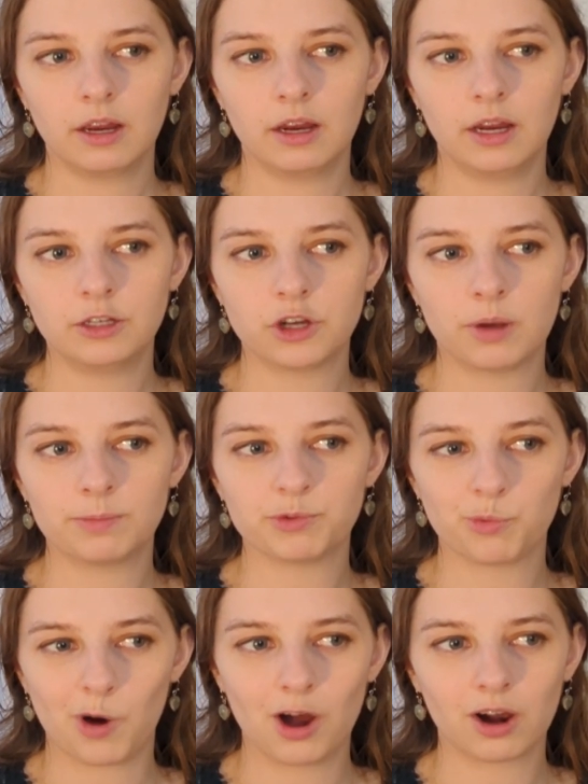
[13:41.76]
in terms
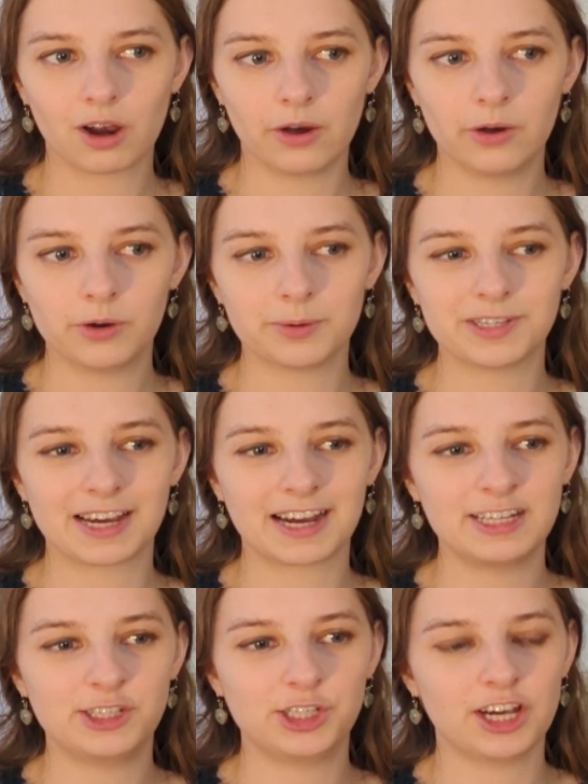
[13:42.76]
of workload. I was like,
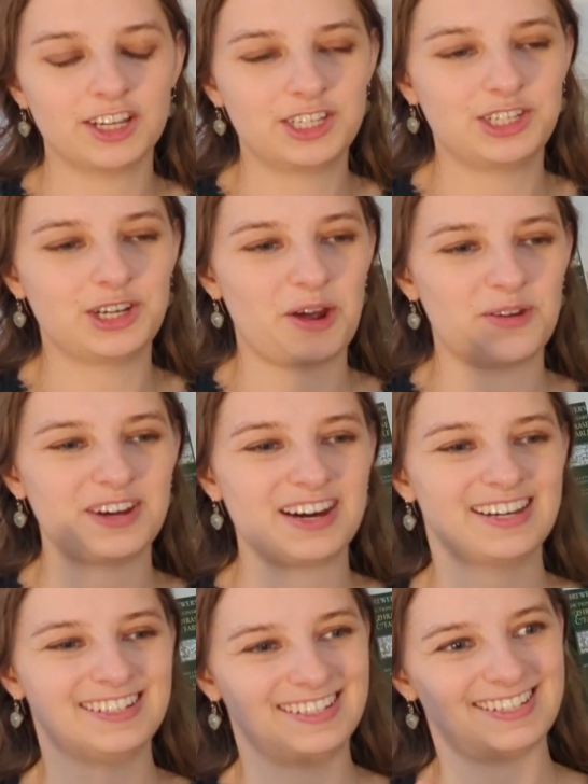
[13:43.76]
I just don't
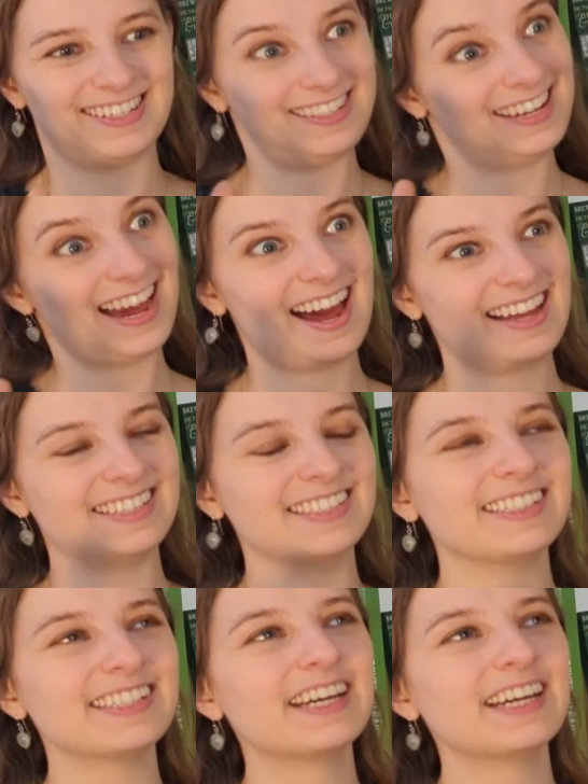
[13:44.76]
understand.